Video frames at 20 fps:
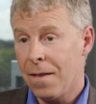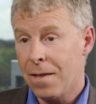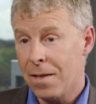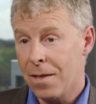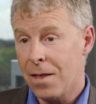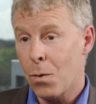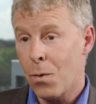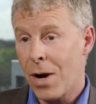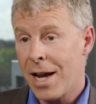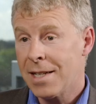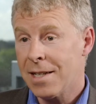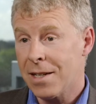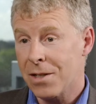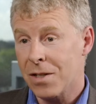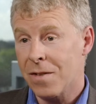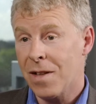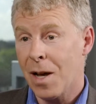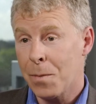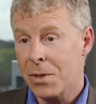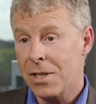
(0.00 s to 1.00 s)
the ratings
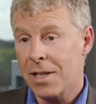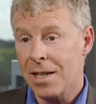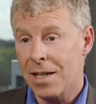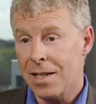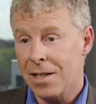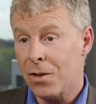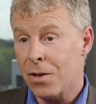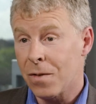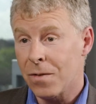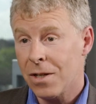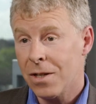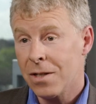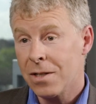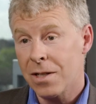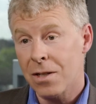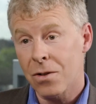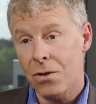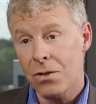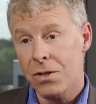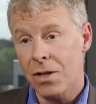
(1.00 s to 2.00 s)
of that particular
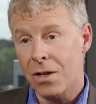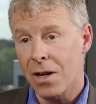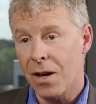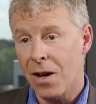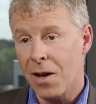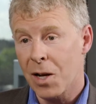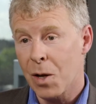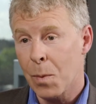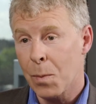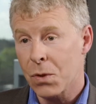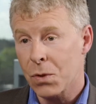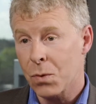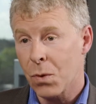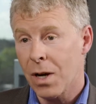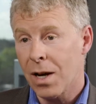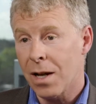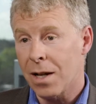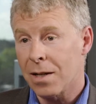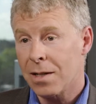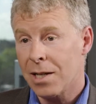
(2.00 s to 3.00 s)
university are also going up as
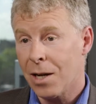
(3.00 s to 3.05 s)
well.